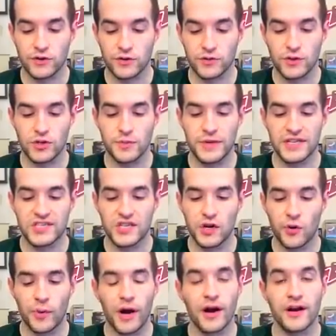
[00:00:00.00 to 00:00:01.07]
So it's supposed to be a
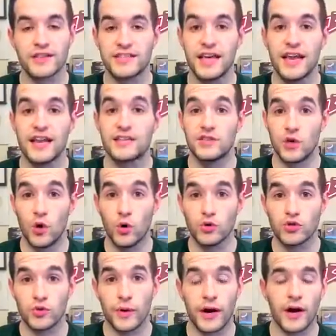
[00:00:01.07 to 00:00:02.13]
secret rare. Instead, it's an
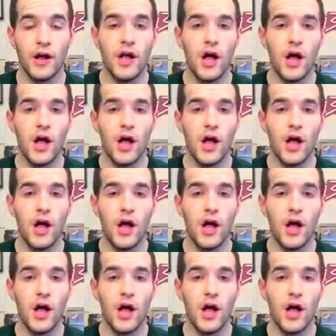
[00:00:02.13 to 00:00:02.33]
ultra rare.